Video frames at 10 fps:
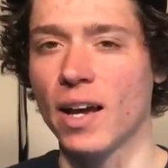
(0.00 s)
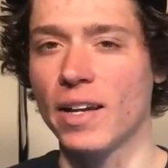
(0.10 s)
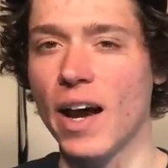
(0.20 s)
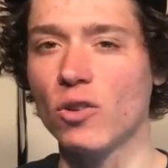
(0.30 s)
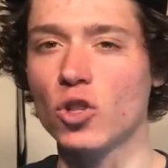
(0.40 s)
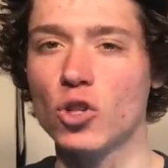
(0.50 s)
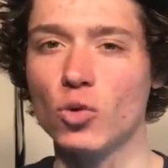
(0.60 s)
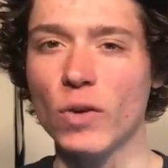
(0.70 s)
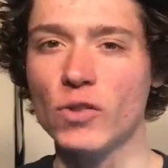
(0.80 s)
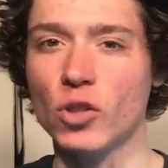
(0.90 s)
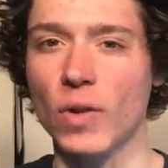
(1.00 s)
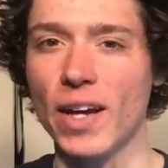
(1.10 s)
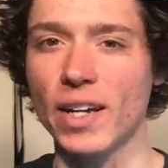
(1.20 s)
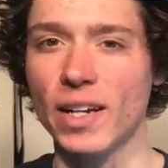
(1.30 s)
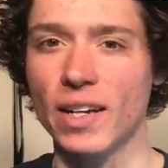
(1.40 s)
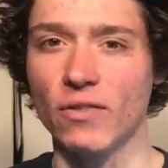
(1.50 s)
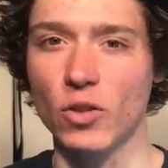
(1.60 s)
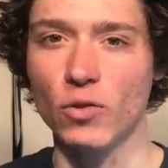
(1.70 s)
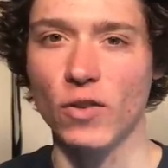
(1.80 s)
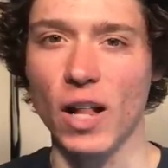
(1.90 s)
Now, to Zwift's credit, if
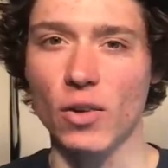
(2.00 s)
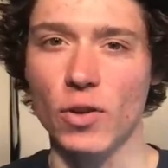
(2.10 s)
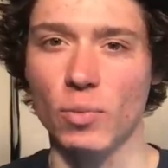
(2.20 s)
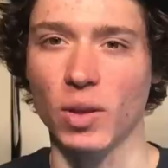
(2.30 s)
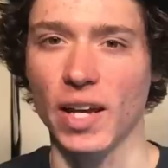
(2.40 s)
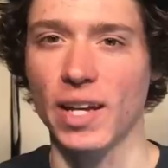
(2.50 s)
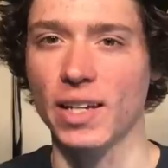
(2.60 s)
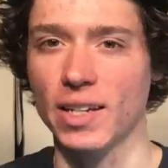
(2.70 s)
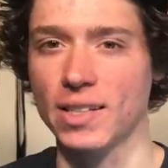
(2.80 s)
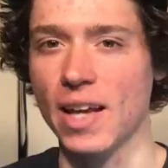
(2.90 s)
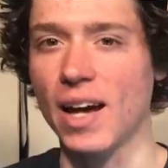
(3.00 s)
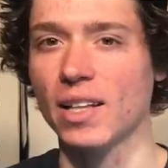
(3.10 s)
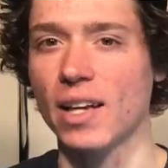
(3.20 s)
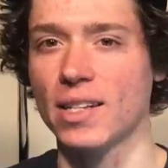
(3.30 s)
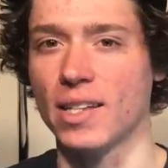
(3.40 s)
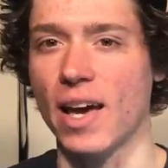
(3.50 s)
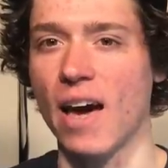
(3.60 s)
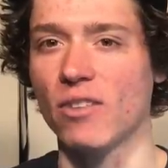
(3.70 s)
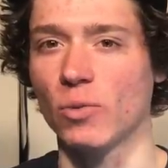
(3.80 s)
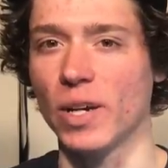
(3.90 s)
you follow their plan exactly as they
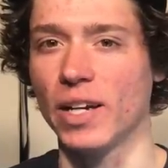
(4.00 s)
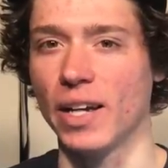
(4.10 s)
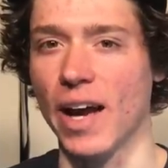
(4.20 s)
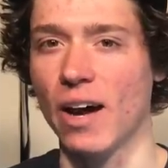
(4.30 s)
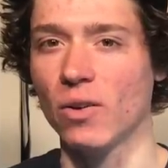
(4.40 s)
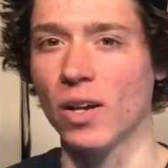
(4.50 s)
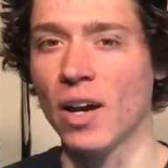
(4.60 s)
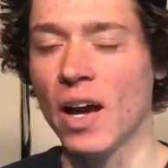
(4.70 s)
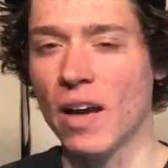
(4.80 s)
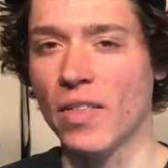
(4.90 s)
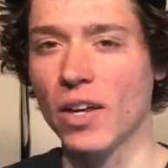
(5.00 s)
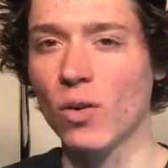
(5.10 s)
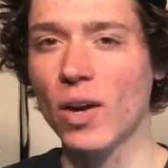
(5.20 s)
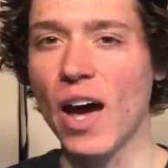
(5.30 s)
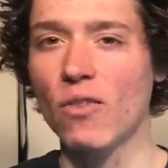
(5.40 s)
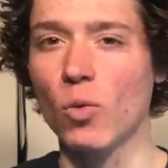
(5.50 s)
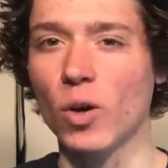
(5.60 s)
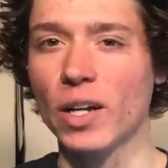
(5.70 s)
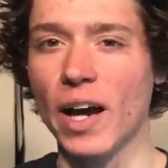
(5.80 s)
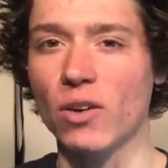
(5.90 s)
have it written out, they don't have a
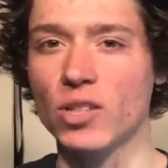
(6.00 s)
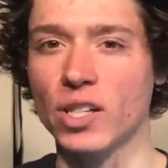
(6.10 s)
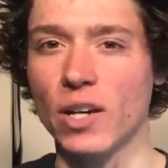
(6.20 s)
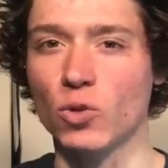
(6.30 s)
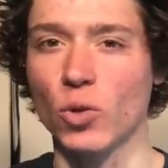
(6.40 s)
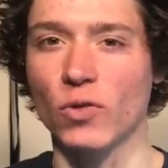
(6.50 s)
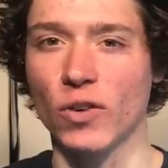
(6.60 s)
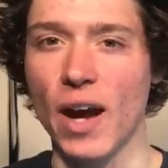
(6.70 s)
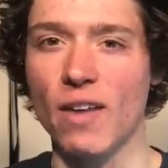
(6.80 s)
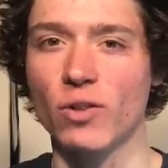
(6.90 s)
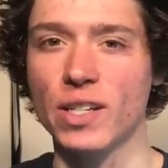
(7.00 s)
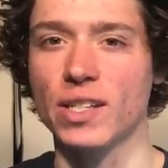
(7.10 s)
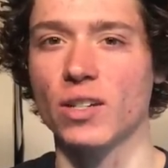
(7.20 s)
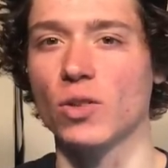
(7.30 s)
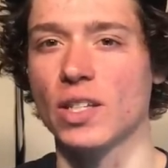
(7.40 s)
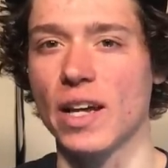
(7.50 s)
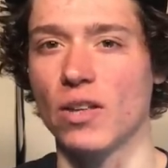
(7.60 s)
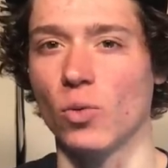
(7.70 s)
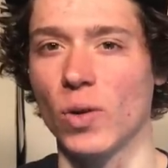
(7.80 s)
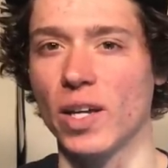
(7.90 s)
workout scheduled for every single day of
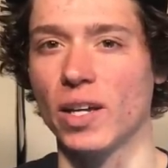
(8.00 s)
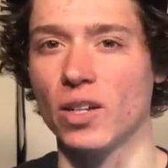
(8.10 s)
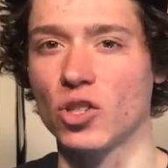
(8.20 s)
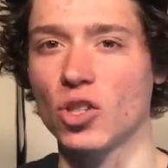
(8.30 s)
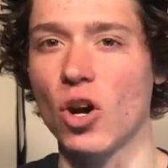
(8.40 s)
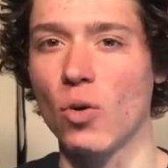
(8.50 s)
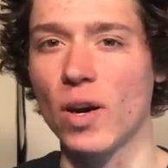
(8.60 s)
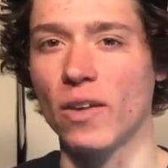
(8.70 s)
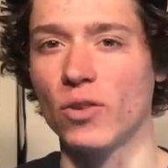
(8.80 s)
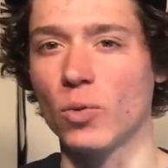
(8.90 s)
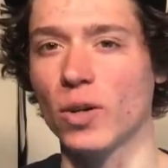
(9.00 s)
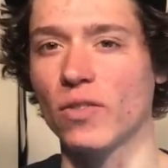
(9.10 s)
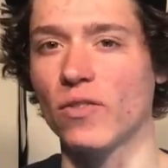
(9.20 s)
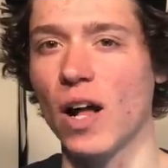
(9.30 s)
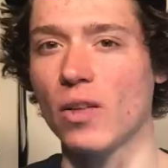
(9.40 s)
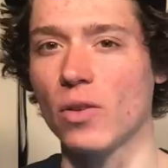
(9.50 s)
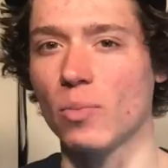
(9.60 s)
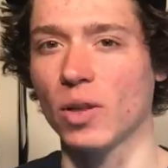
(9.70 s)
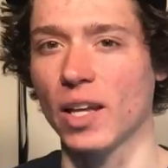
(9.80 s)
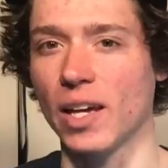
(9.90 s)
the week. So, if you were to follow the
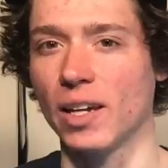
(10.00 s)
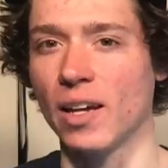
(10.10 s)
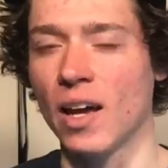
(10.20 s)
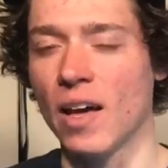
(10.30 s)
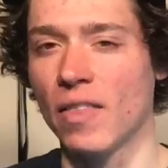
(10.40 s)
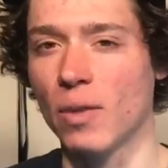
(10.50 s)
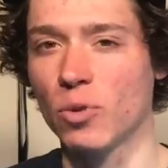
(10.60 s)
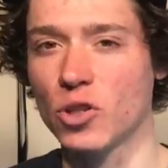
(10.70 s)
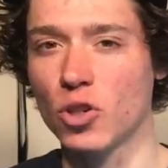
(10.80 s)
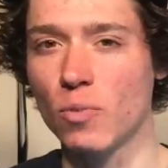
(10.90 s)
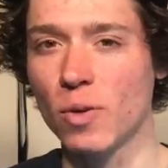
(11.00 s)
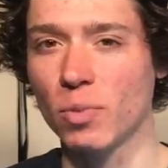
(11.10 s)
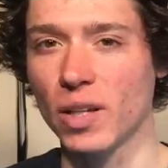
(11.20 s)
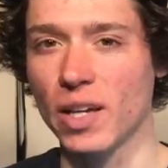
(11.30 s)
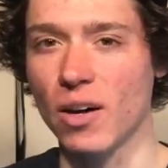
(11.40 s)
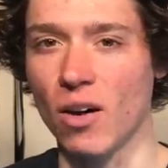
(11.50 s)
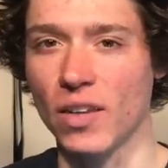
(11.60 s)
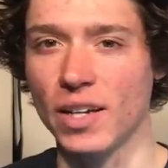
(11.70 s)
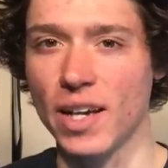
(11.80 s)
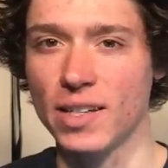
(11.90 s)
plan, then presumably on
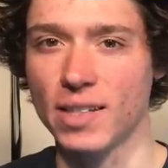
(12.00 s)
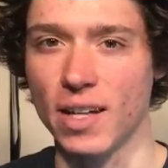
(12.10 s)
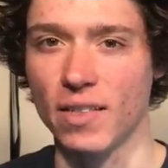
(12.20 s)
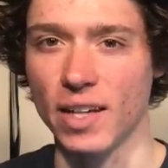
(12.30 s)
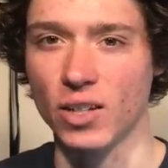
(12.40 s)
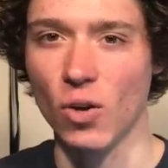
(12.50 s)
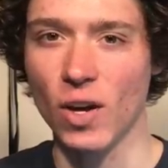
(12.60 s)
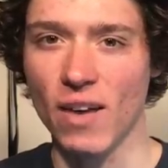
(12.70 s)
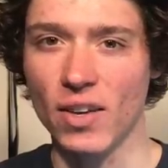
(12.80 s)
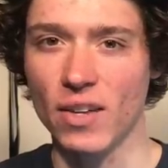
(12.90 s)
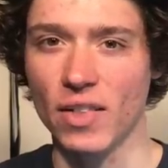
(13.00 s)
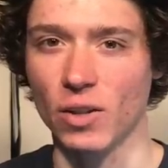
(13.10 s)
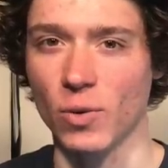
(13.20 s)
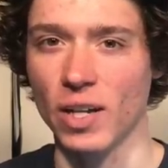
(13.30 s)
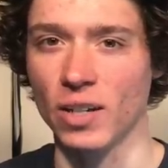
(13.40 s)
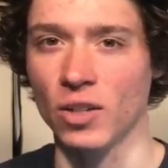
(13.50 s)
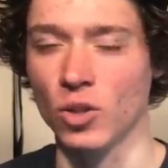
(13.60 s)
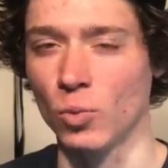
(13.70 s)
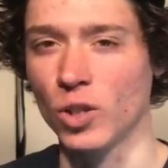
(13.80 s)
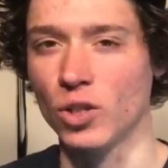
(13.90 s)
the days that they don't have anything written,
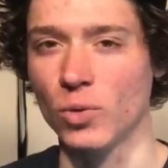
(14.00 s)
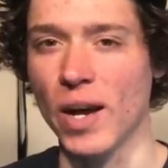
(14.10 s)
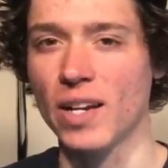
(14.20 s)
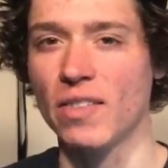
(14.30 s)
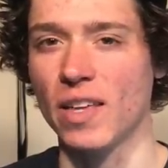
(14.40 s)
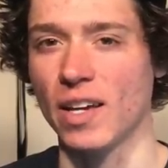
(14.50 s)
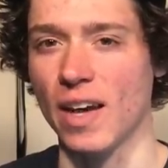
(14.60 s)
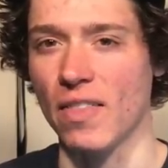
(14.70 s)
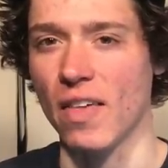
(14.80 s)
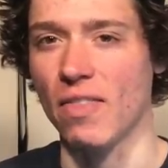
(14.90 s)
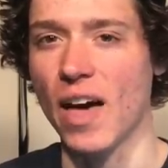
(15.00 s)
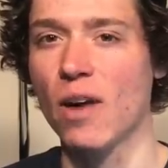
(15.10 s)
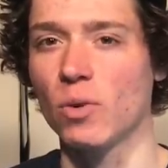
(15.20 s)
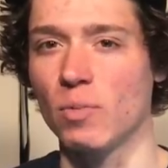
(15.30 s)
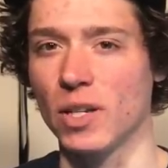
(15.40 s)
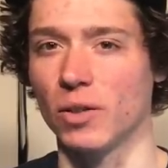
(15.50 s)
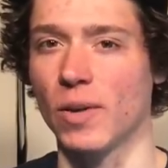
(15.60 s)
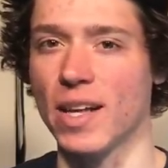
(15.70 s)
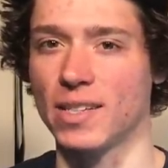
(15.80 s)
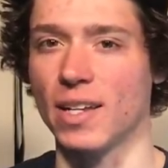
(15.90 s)
you wouldn't do anything, and then that would be your
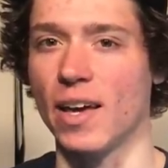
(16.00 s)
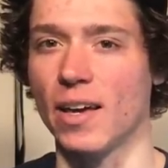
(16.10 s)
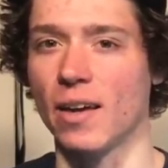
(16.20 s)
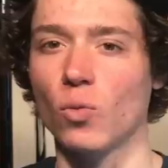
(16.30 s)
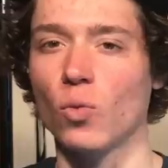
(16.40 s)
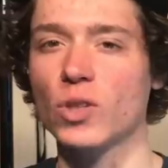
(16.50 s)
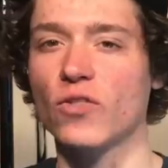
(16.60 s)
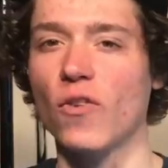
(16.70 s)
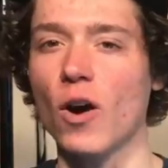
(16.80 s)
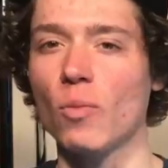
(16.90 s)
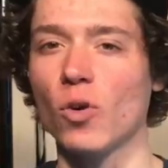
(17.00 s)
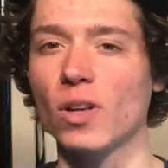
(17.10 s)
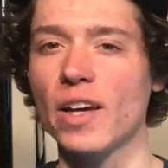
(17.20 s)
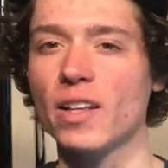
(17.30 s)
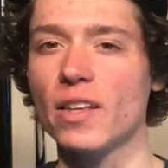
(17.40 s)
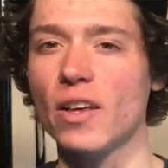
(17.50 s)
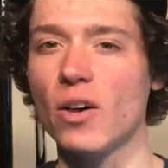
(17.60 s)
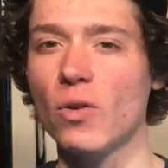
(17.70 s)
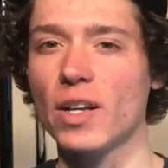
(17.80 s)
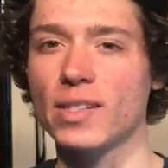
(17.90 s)
rest day. What's far more likely,
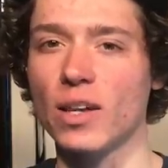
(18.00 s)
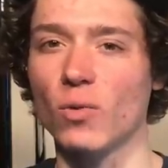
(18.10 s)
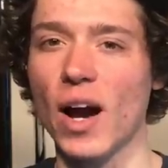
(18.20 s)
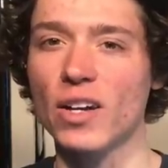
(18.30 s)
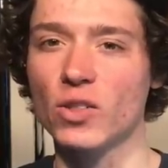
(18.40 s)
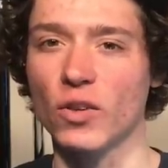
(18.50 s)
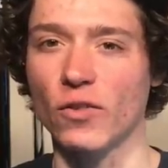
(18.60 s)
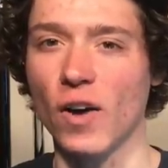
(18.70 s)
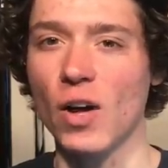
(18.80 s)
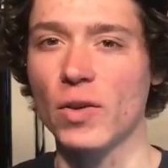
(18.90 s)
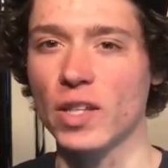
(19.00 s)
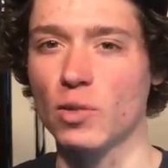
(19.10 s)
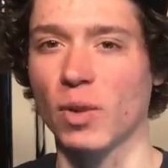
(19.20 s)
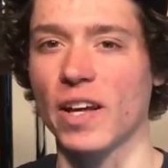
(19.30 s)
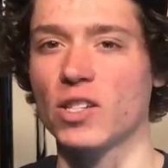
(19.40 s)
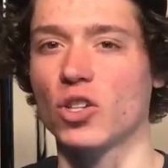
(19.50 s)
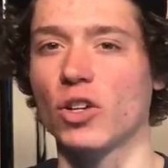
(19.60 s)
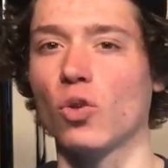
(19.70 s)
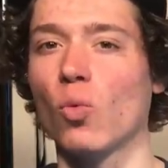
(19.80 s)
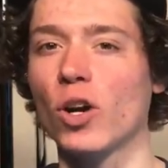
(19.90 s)
though, is that riders are following these plans
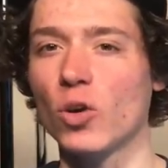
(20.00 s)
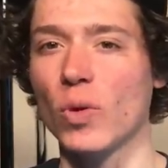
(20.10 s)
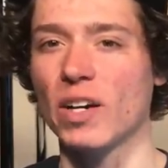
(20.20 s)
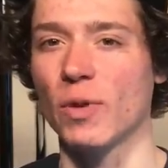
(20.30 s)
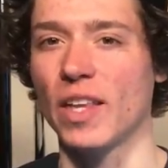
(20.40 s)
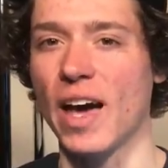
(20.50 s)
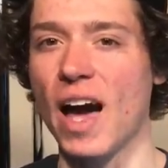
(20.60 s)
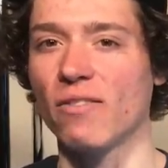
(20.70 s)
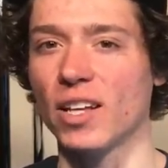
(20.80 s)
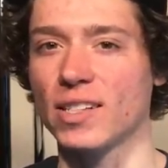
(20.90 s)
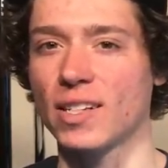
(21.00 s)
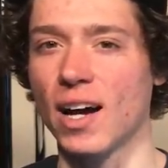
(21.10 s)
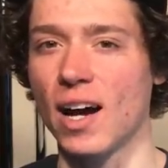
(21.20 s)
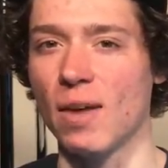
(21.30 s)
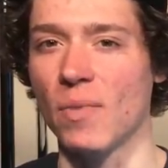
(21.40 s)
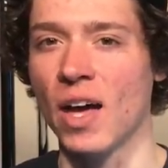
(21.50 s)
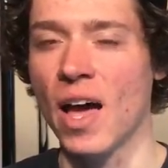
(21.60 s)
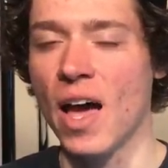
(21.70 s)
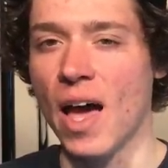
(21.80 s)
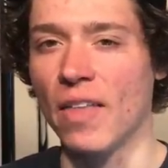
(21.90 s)
during the work week when they have less time,
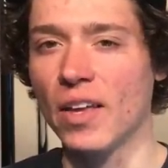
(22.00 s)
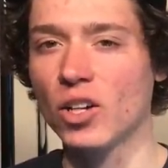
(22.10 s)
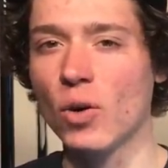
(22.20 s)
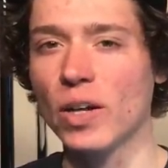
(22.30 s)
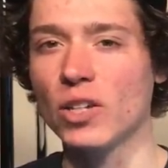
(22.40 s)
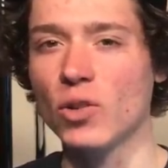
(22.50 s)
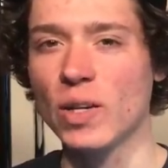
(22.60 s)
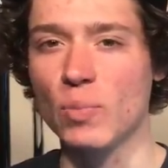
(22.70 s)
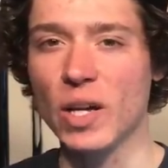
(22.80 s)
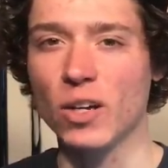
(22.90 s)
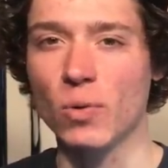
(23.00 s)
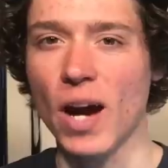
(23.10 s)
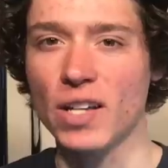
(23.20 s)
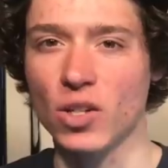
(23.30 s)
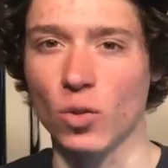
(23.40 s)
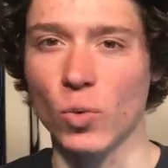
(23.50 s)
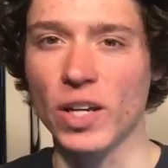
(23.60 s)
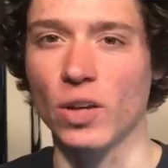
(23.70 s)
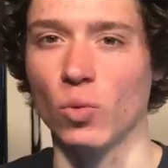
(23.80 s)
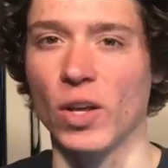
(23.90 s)
and then going and doing bigger rides on the
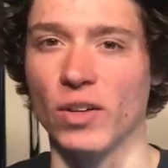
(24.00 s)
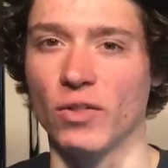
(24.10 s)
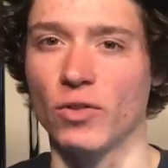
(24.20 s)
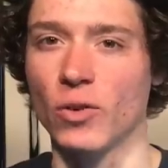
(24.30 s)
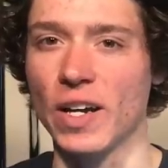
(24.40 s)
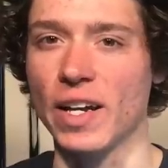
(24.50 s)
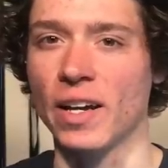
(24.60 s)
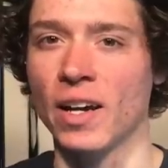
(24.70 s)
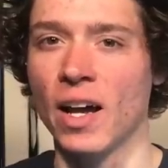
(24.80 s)
weekend when they're free.